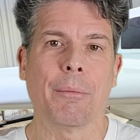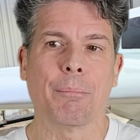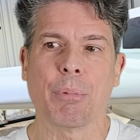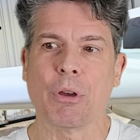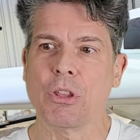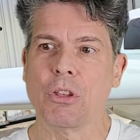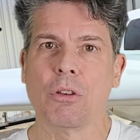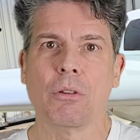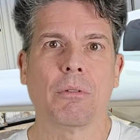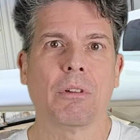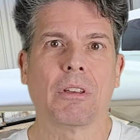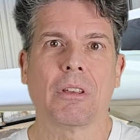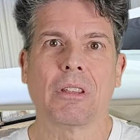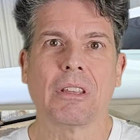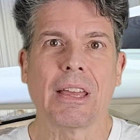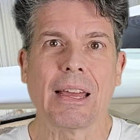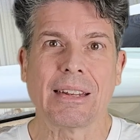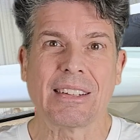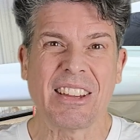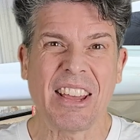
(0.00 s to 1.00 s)
but you can
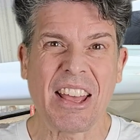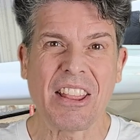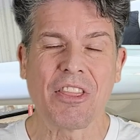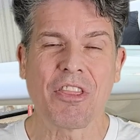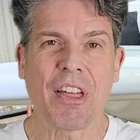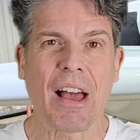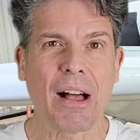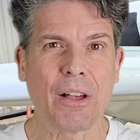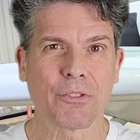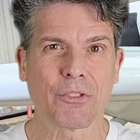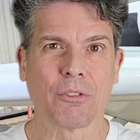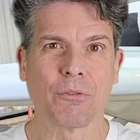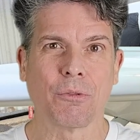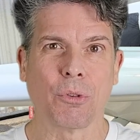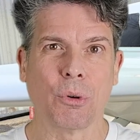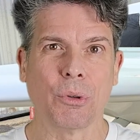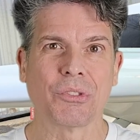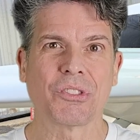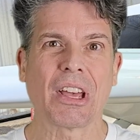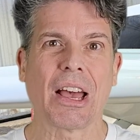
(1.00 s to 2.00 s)
get 10,000
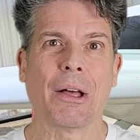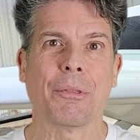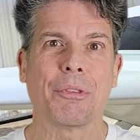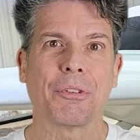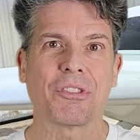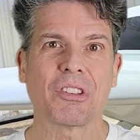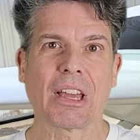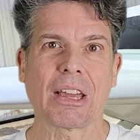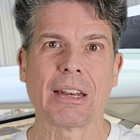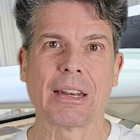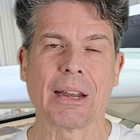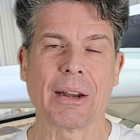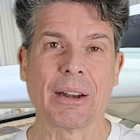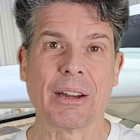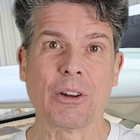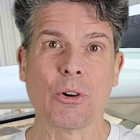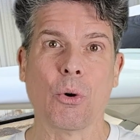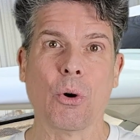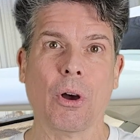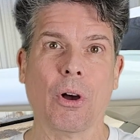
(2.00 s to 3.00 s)
volts out the secondary
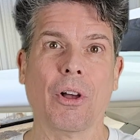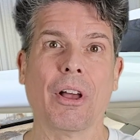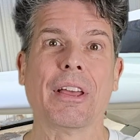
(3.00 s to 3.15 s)
coil.